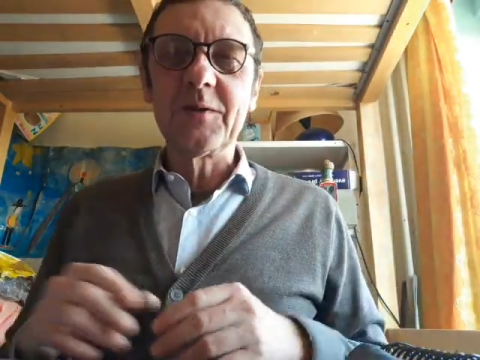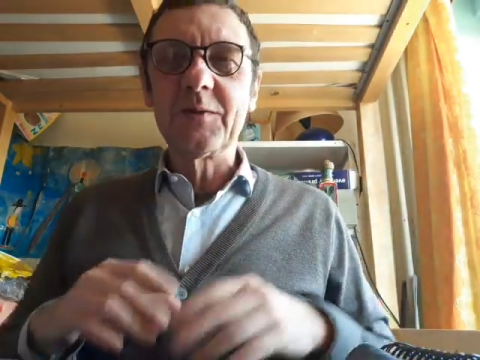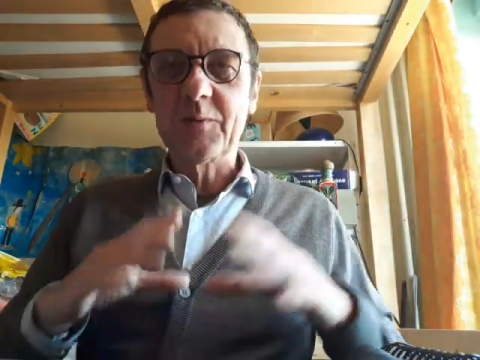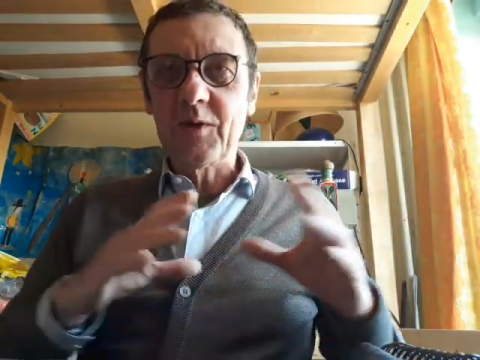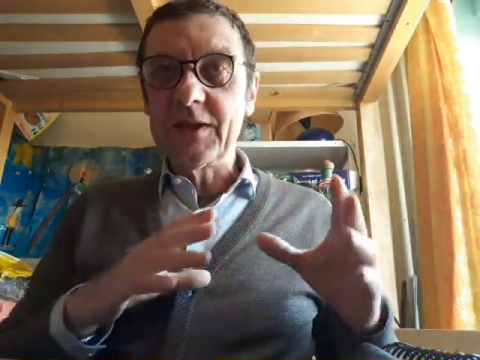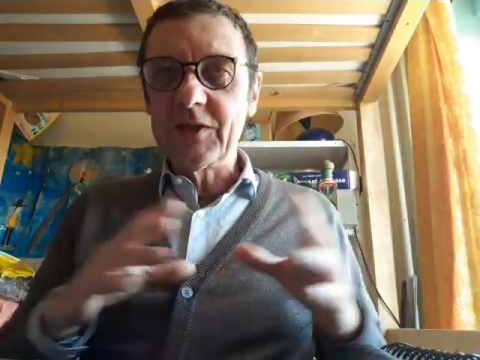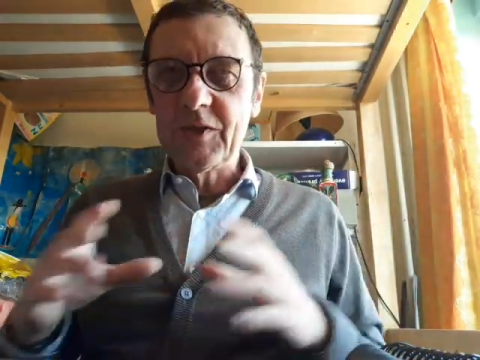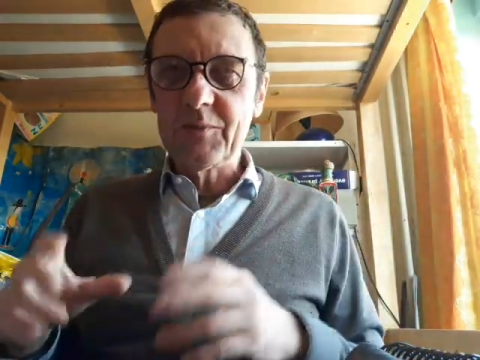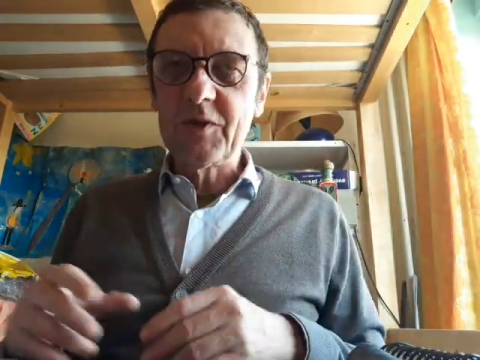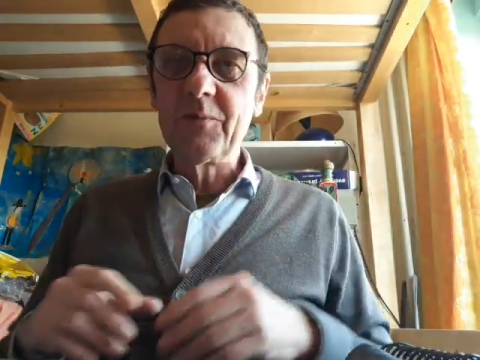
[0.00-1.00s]
Those were the
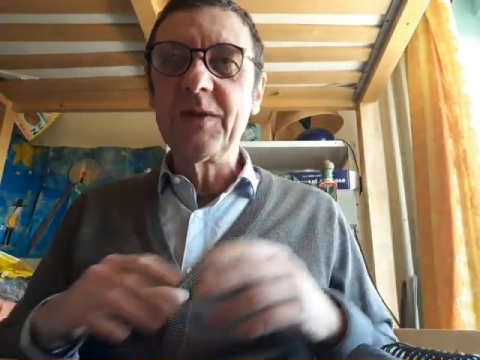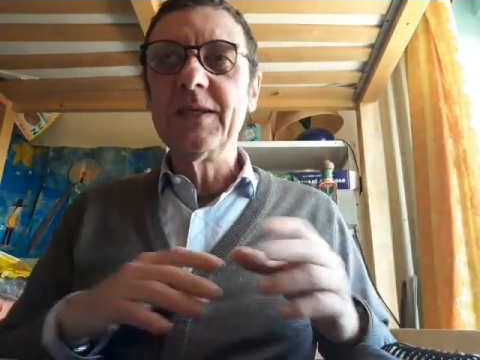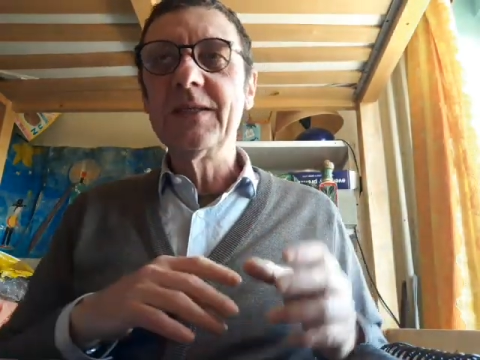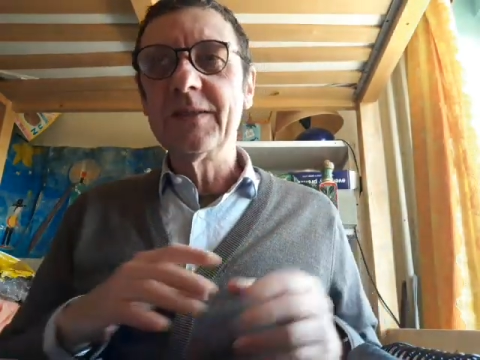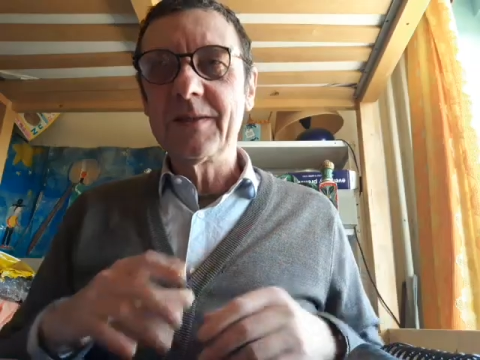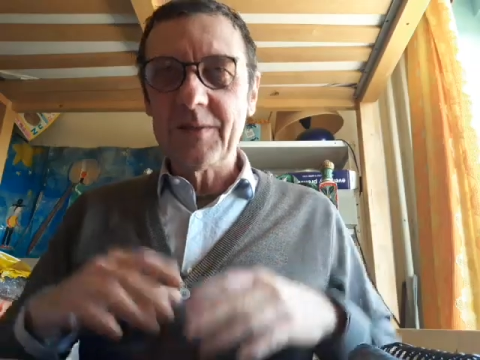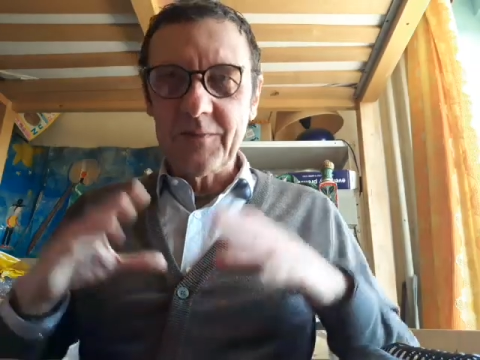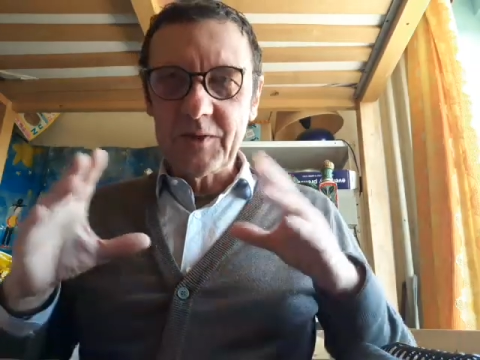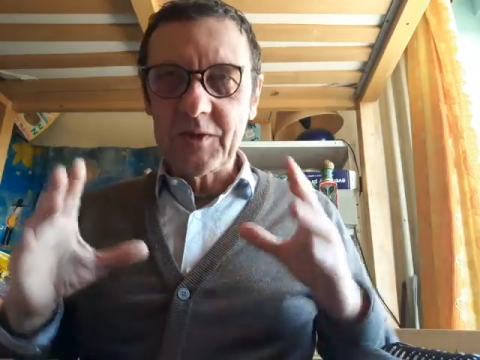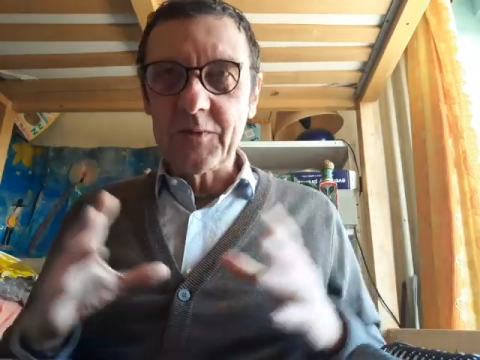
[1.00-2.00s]
Egyptian being, uh,
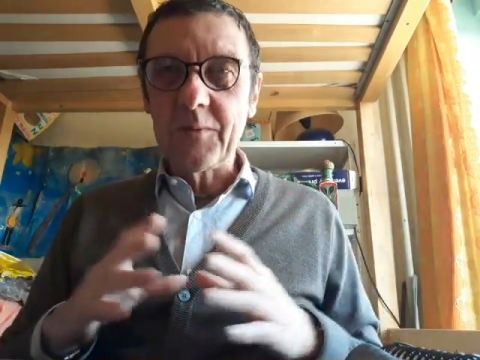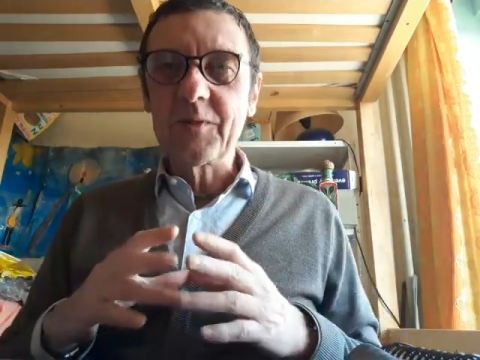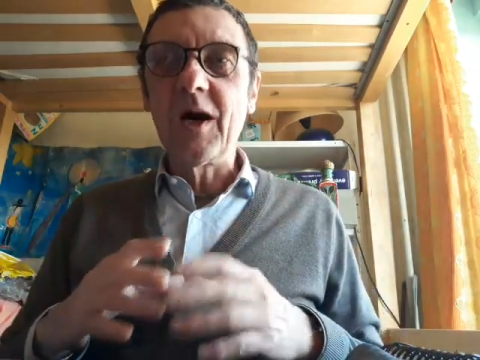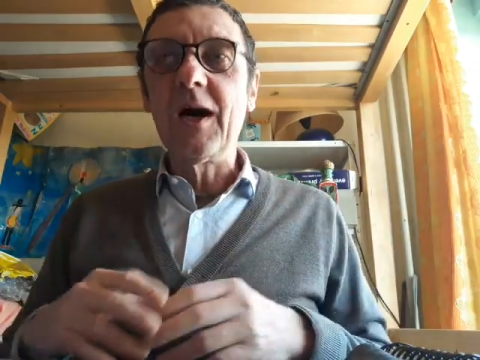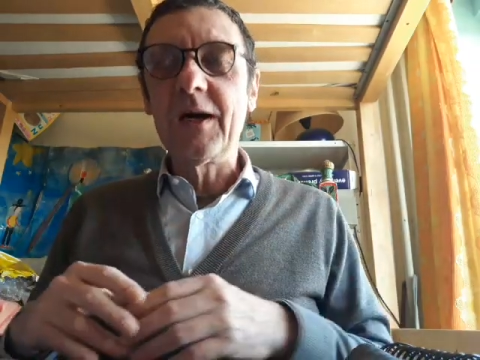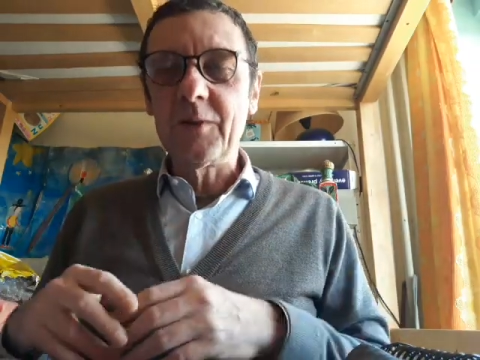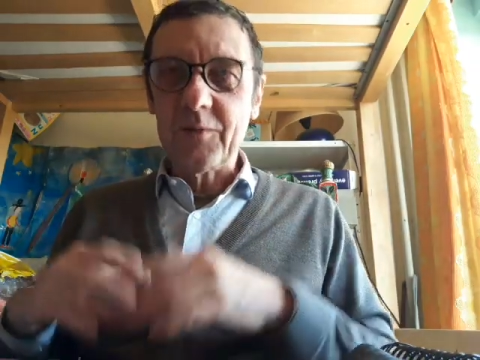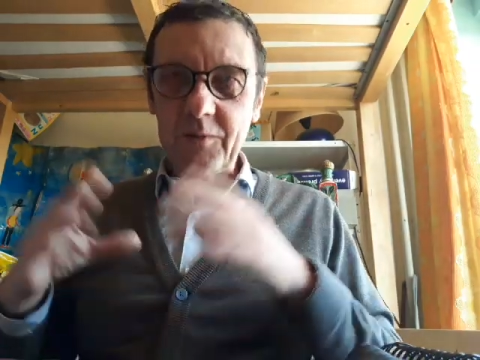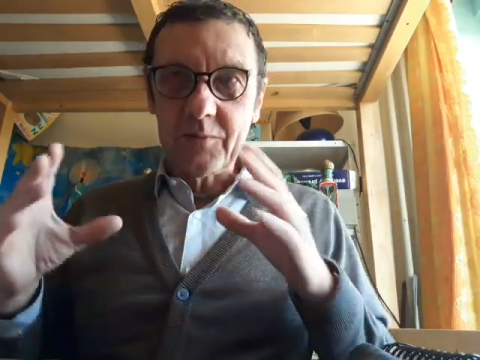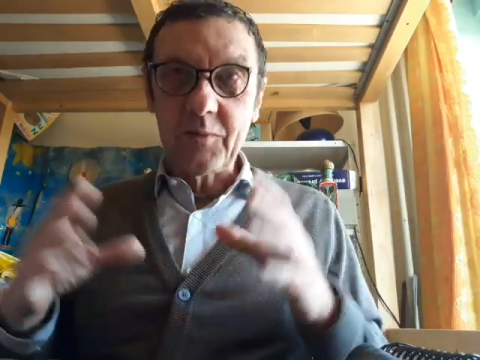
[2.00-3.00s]
Egyptian god, or the,